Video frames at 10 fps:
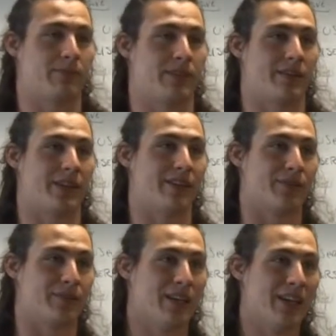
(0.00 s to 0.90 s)
theory
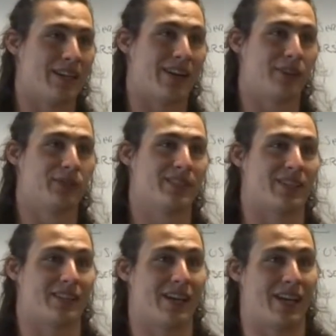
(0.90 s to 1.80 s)
of not only is
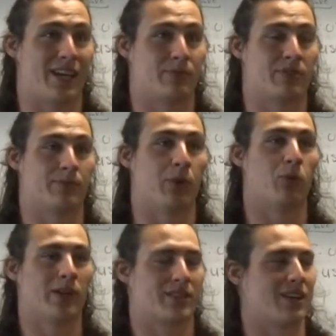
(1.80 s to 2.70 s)
it tight hamstrings, but
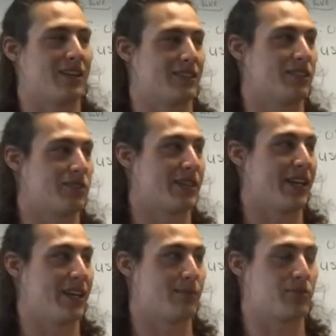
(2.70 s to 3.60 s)
what is causing those
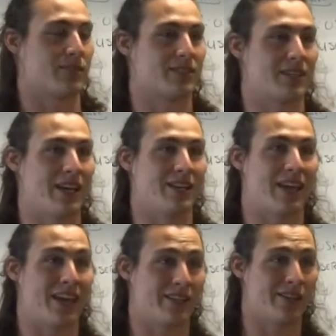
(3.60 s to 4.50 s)
tight hamstrings? And
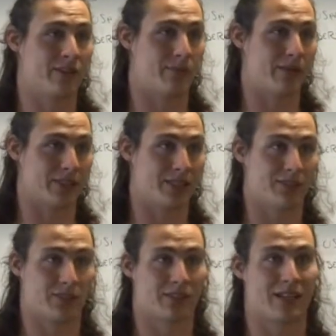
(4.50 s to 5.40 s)
the anterior pelvic
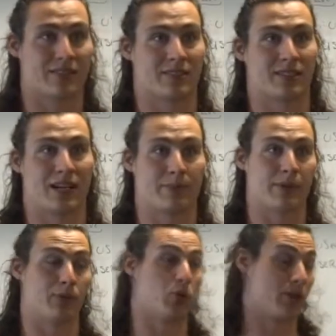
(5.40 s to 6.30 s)
tilt causes a lot of
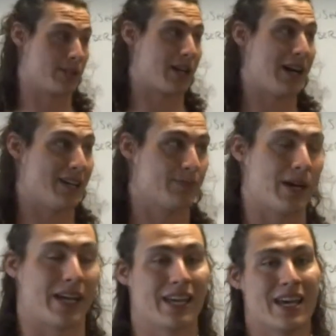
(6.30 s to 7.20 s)
people, or it's caused
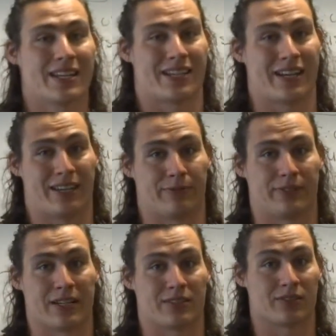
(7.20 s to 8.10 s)
by tight hip
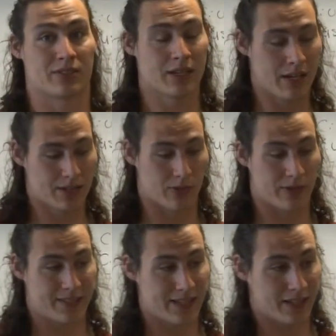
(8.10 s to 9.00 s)
flexors. So when
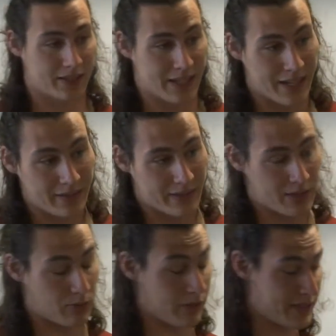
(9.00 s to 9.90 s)
we sit all day,
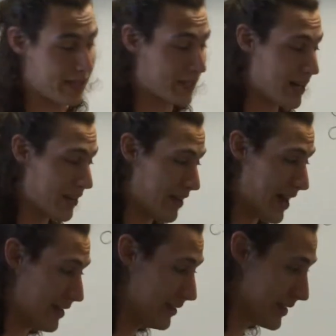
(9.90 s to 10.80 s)
this is where we see a lot of
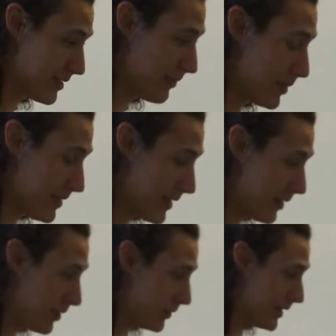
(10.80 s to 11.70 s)
athletes, we
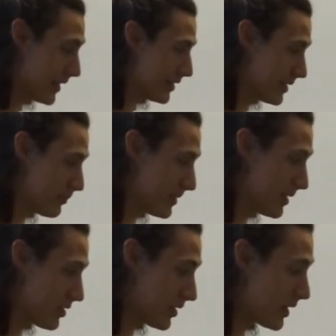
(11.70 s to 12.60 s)
sit all day in this
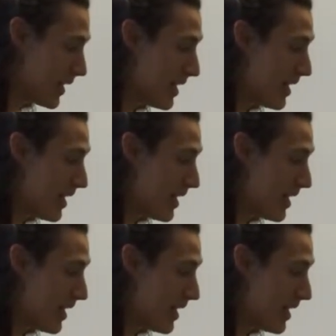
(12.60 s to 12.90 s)
position.